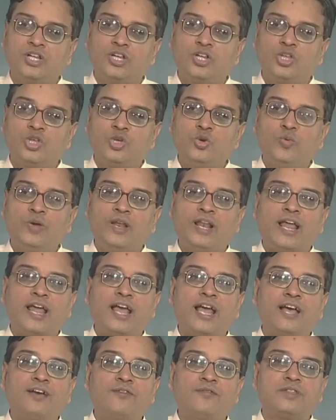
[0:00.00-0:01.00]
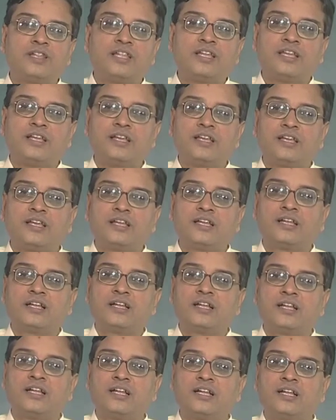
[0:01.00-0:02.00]
you will have the
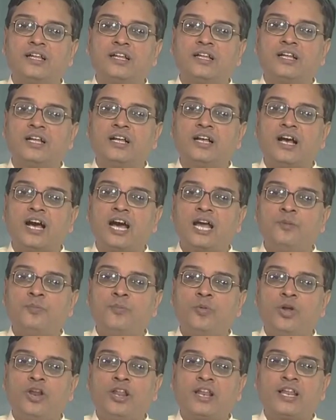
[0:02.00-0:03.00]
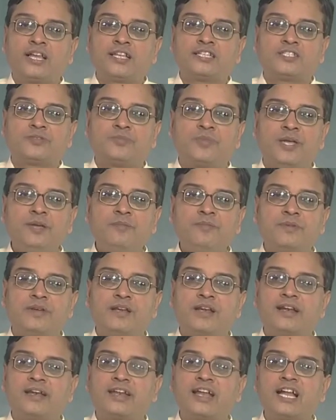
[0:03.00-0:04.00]
unpolarized beam
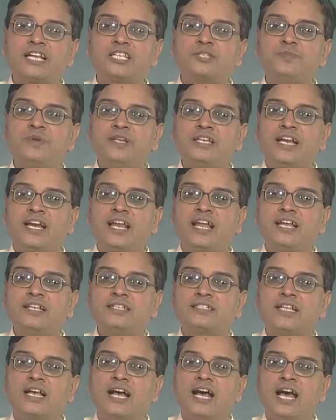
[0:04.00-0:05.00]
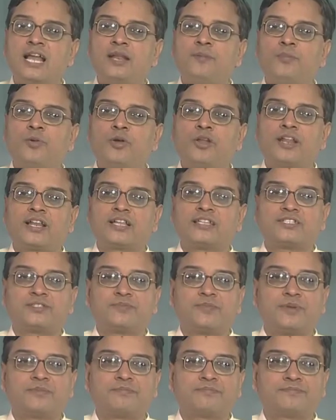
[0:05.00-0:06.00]
transmitted as unpolarized
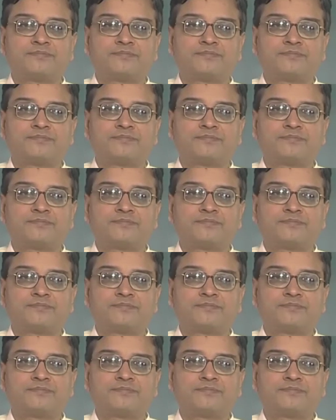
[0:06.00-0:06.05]
beam.